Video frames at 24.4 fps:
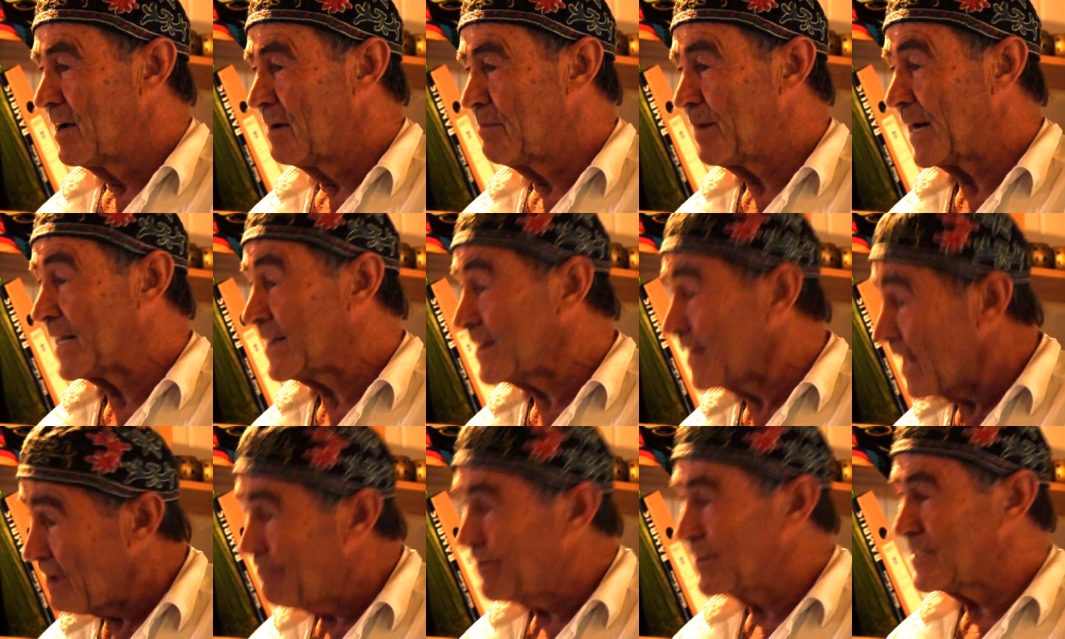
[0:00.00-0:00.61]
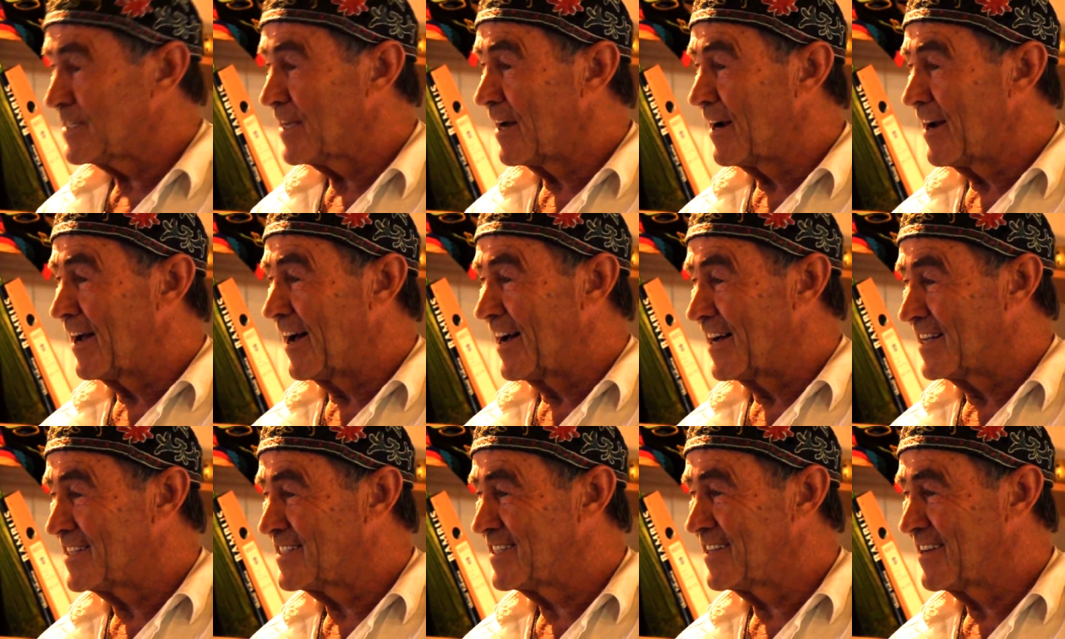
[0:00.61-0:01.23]
But
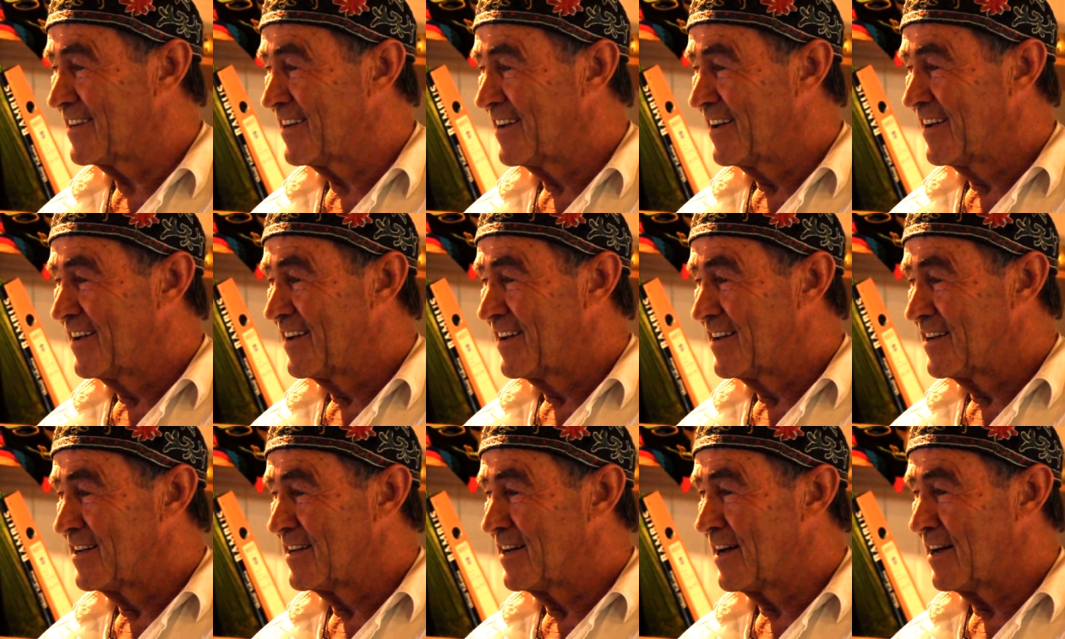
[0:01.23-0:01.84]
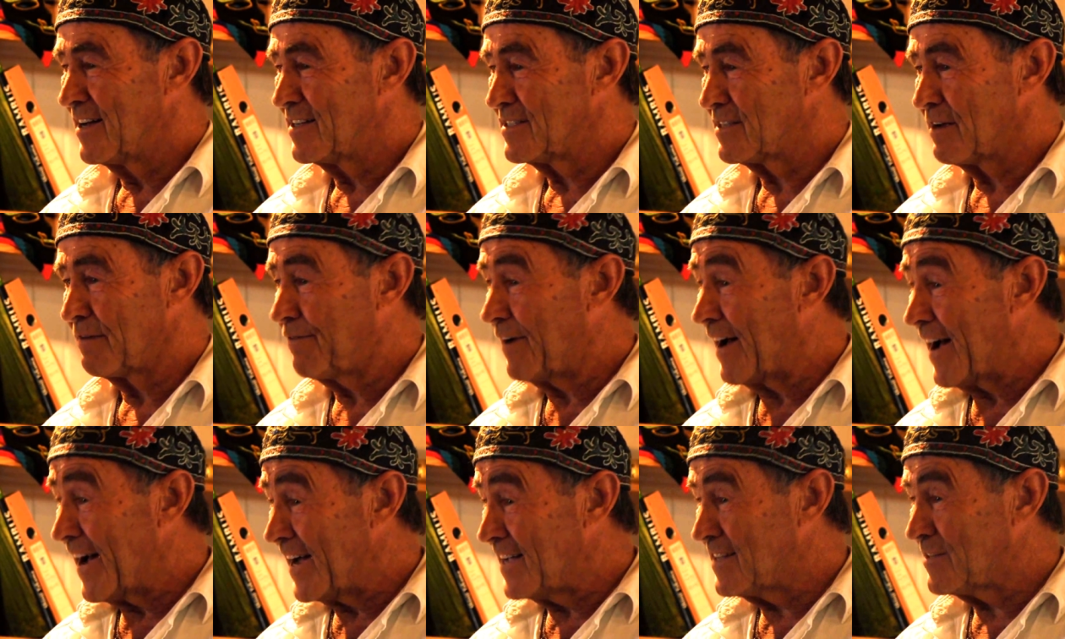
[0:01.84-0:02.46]
nevertheless, the
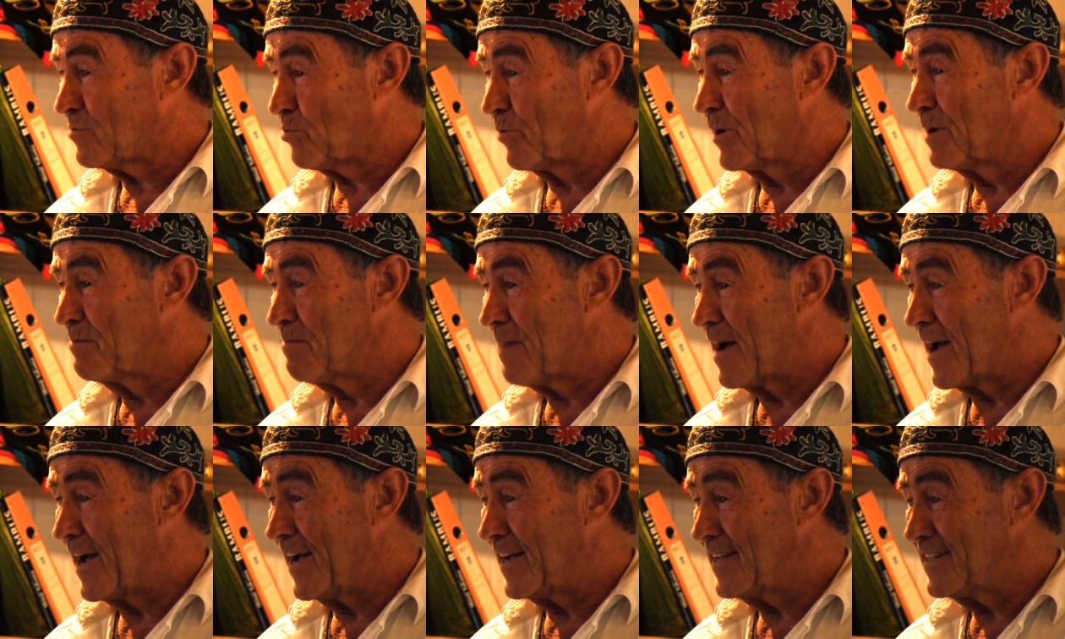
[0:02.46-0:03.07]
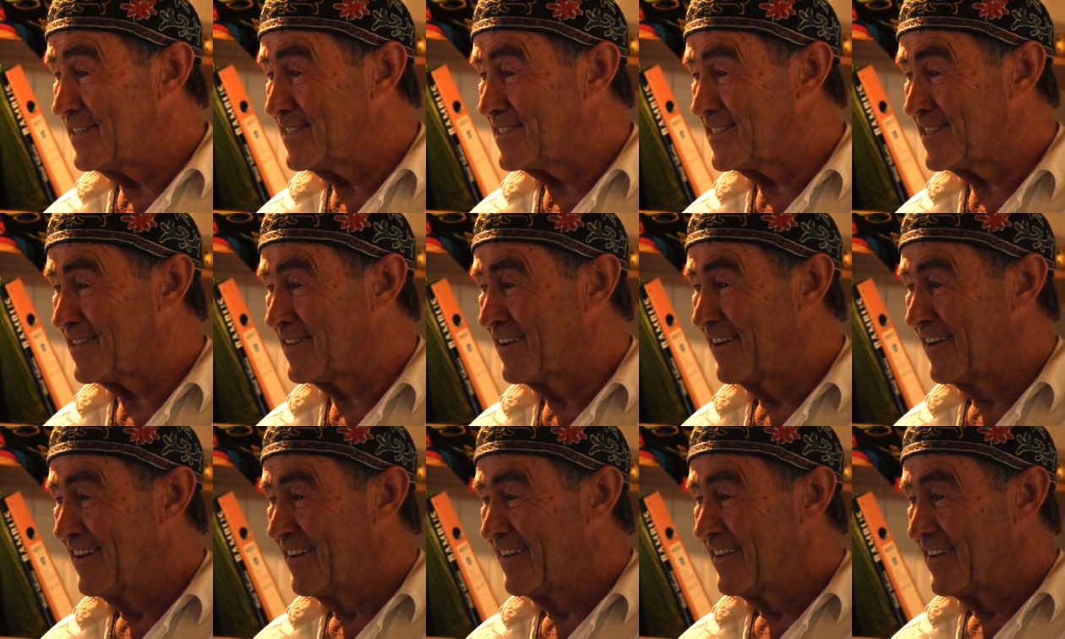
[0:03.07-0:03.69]
fact
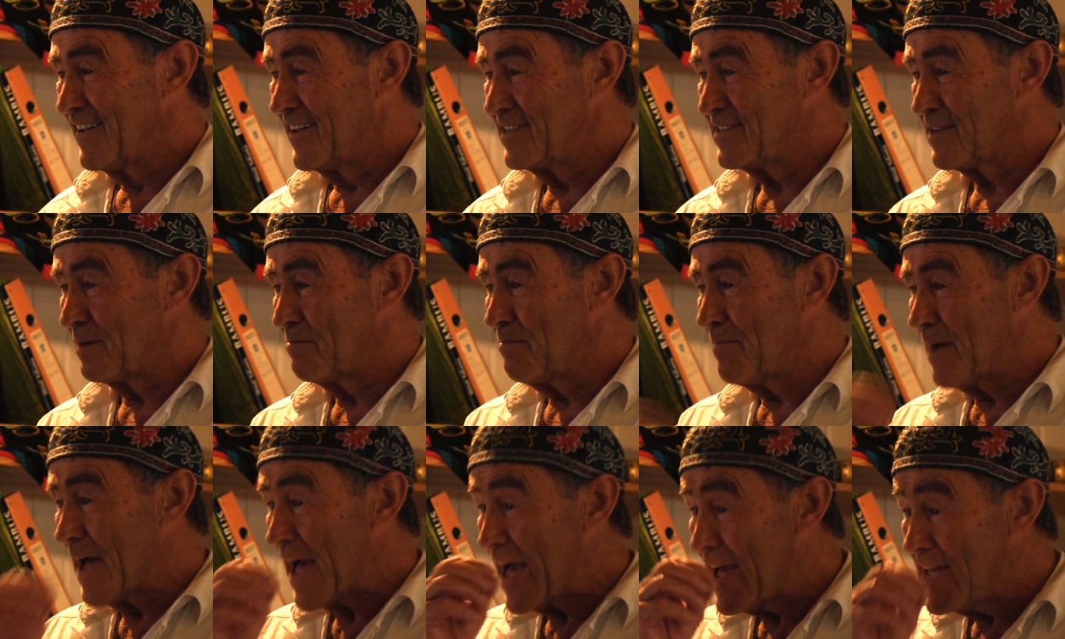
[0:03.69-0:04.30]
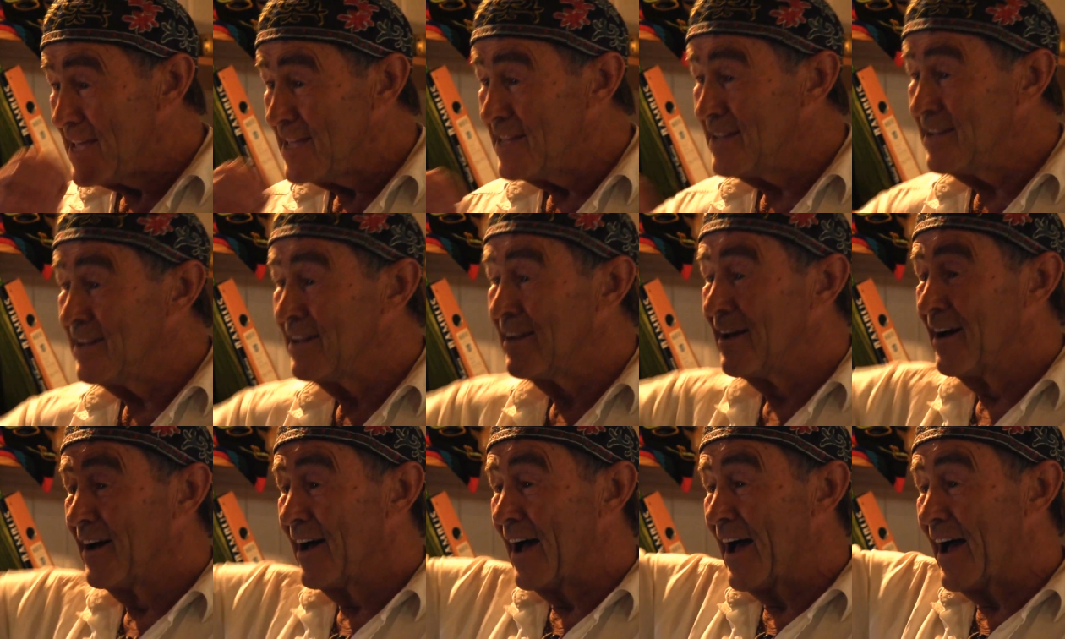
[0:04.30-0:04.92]
remains, the
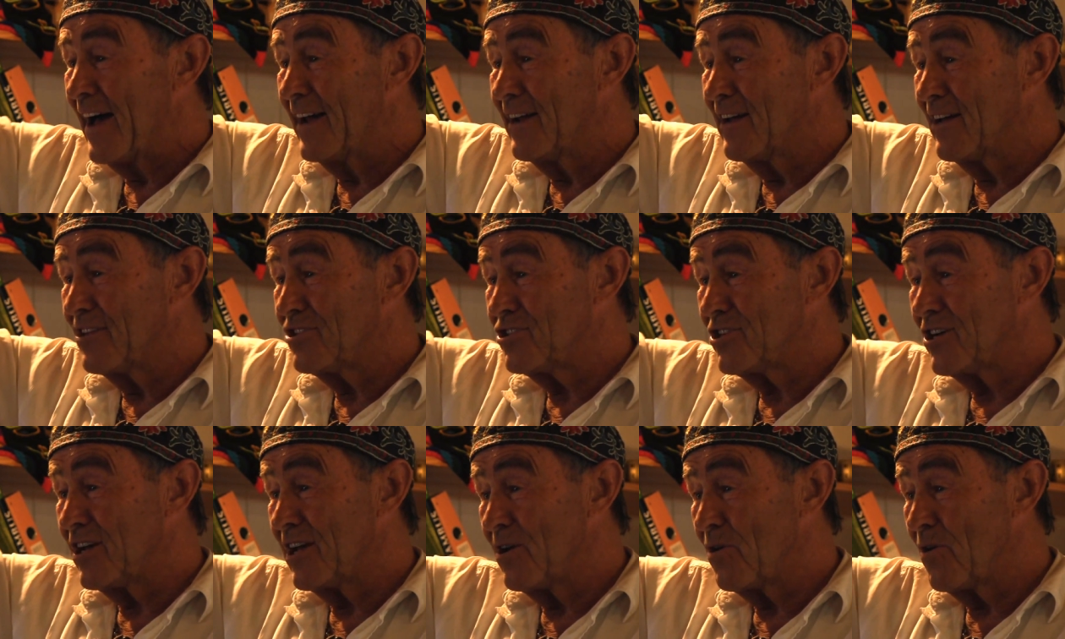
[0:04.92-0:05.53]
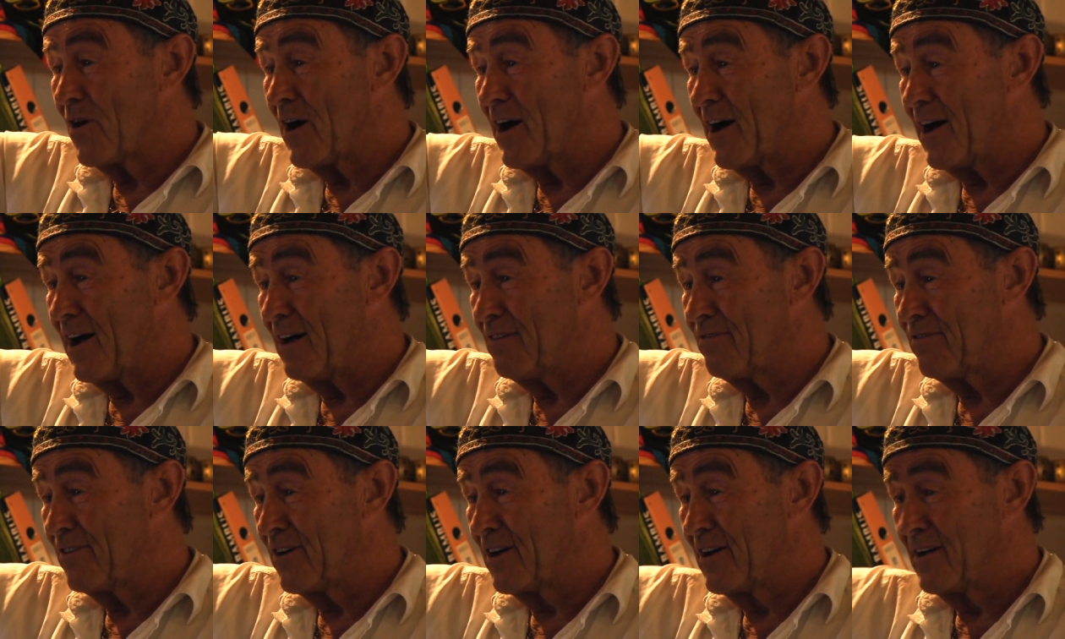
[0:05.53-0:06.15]
main energy you
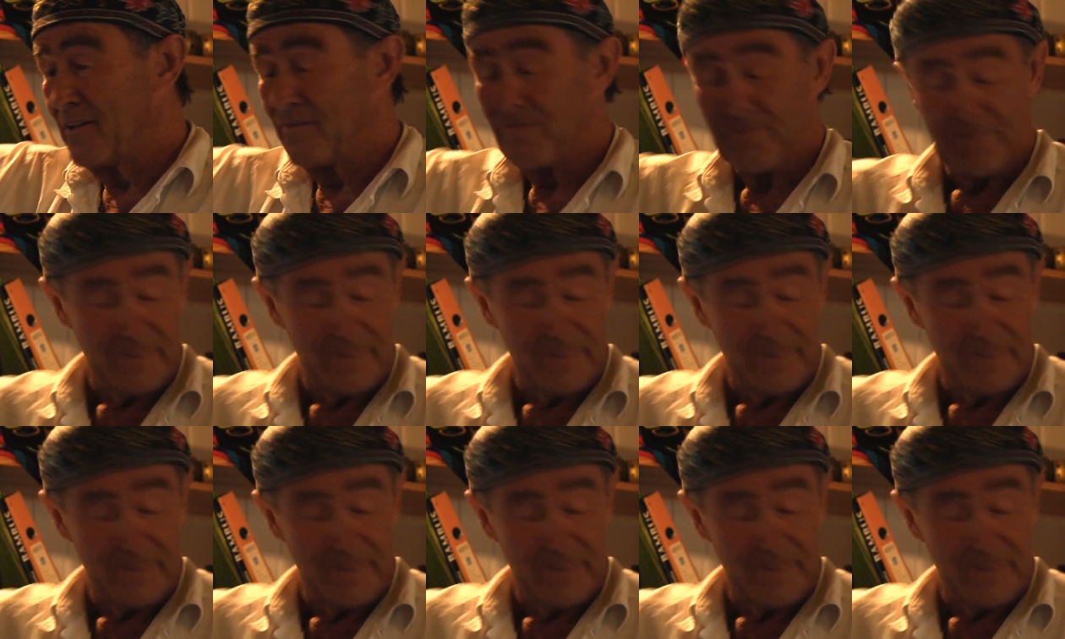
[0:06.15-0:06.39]
have